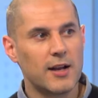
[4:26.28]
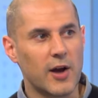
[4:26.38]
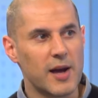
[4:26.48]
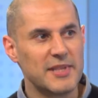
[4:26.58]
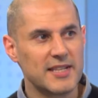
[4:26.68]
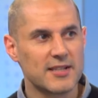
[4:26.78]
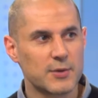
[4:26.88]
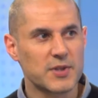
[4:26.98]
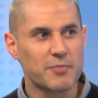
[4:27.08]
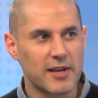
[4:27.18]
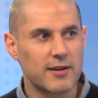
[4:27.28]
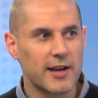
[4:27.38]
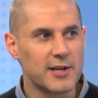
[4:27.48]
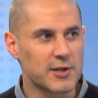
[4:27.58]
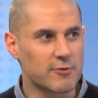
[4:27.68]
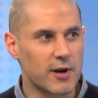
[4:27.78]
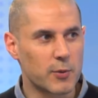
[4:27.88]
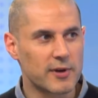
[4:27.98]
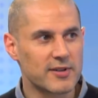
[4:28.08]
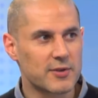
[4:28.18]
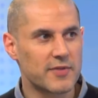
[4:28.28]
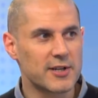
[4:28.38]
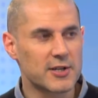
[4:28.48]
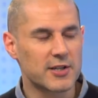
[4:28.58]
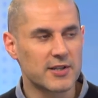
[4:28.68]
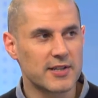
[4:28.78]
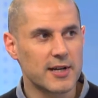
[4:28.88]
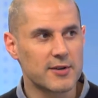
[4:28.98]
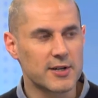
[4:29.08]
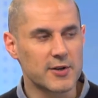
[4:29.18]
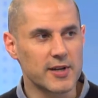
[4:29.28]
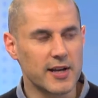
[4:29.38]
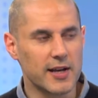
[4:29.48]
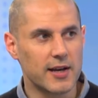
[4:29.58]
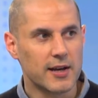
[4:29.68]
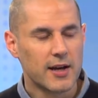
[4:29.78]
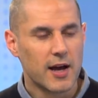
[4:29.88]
Look, I mean, this is all speculation, right? We're in sort of uncharted territory here.